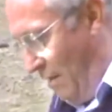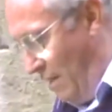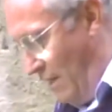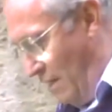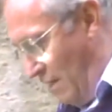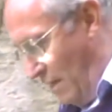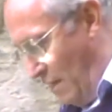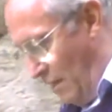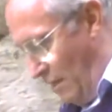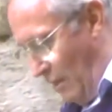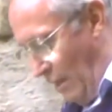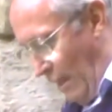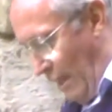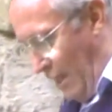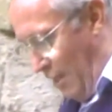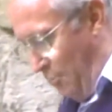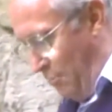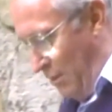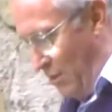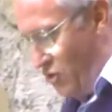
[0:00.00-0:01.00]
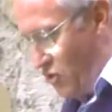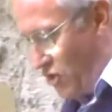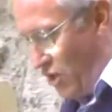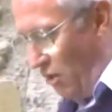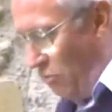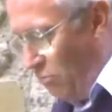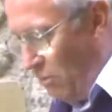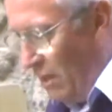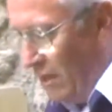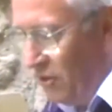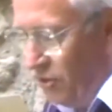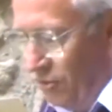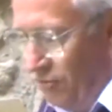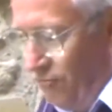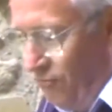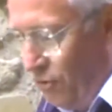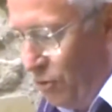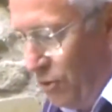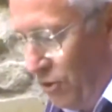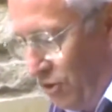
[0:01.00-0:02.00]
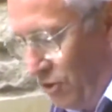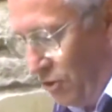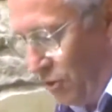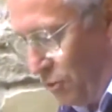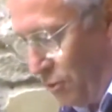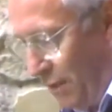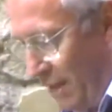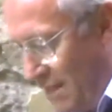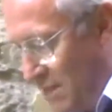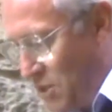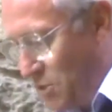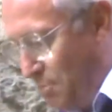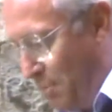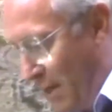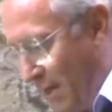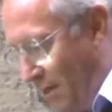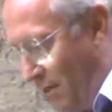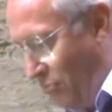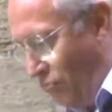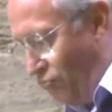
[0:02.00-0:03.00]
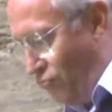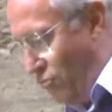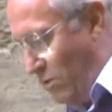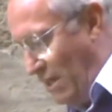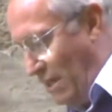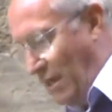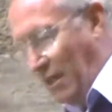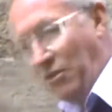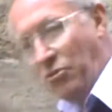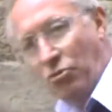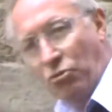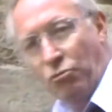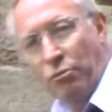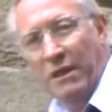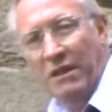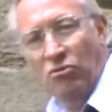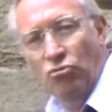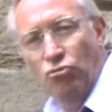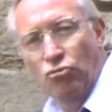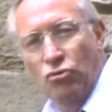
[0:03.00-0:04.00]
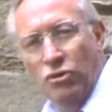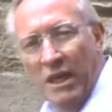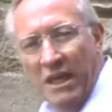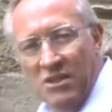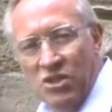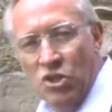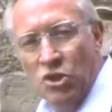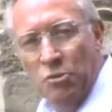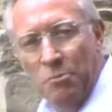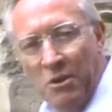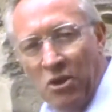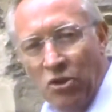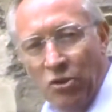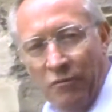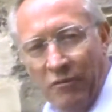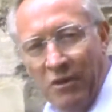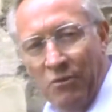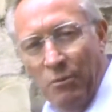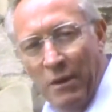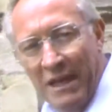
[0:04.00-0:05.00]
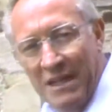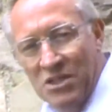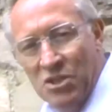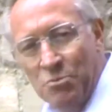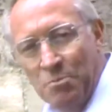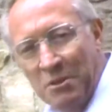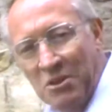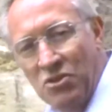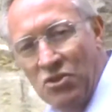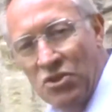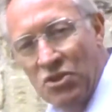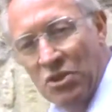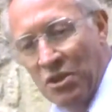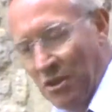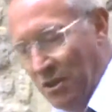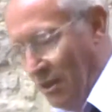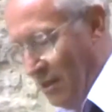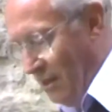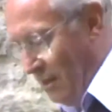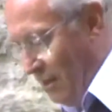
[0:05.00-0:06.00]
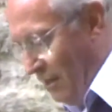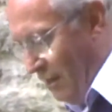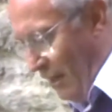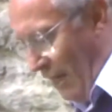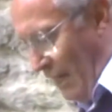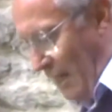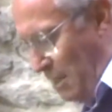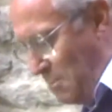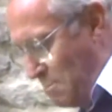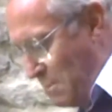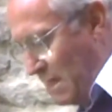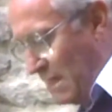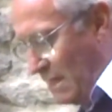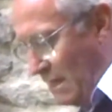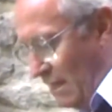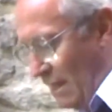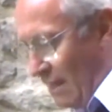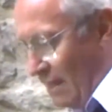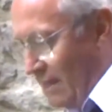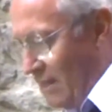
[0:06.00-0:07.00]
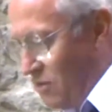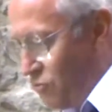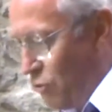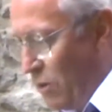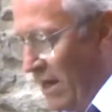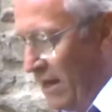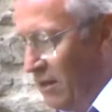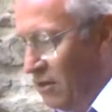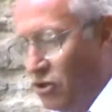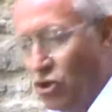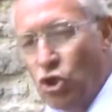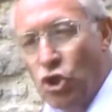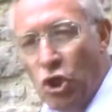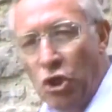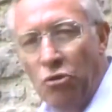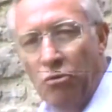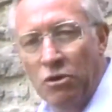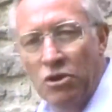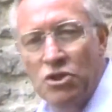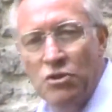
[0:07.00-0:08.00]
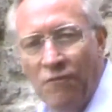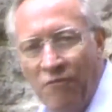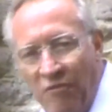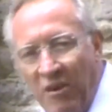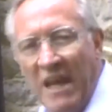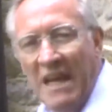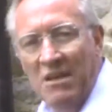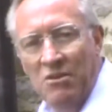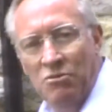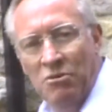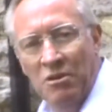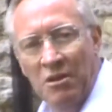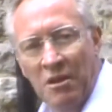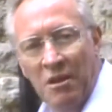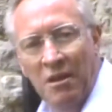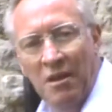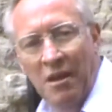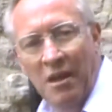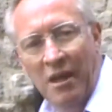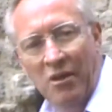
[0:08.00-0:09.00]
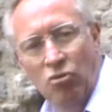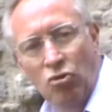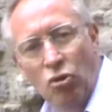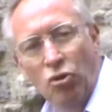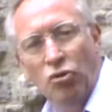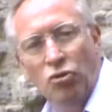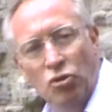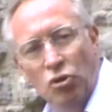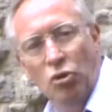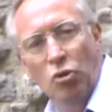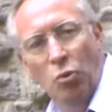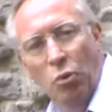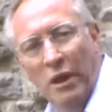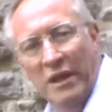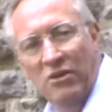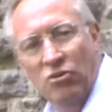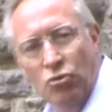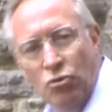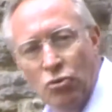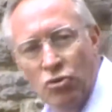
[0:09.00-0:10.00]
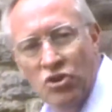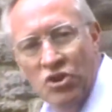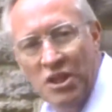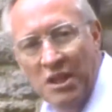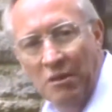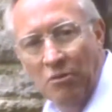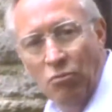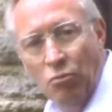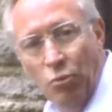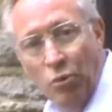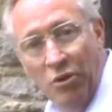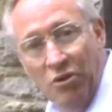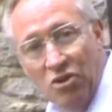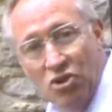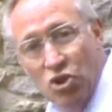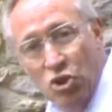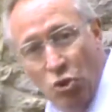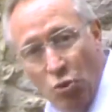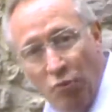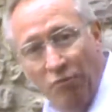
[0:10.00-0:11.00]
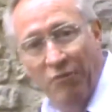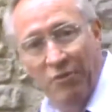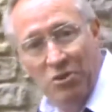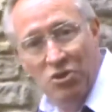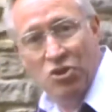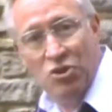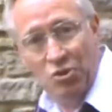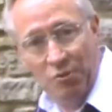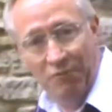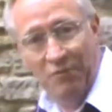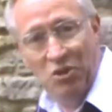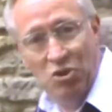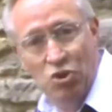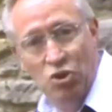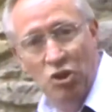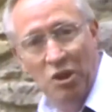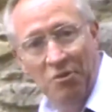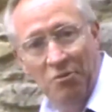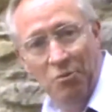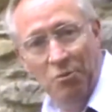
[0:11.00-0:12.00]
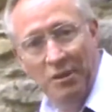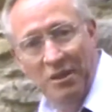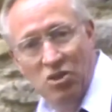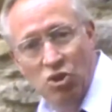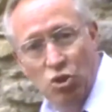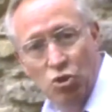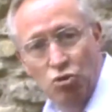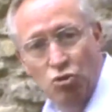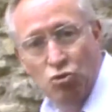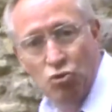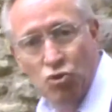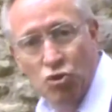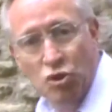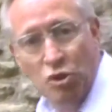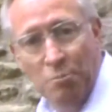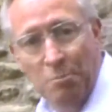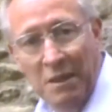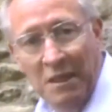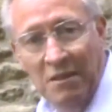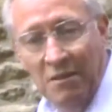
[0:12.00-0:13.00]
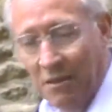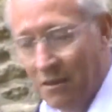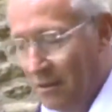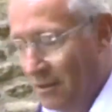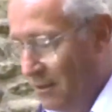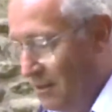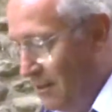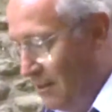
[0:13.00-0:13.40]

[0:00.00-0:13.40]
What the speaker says: He had been soundly converted to Christ by reading the Greek New Testament of Erasmus, and immediately trying to share his faith had gone to the White Horse Inn, where the sophists of his generation used to meet.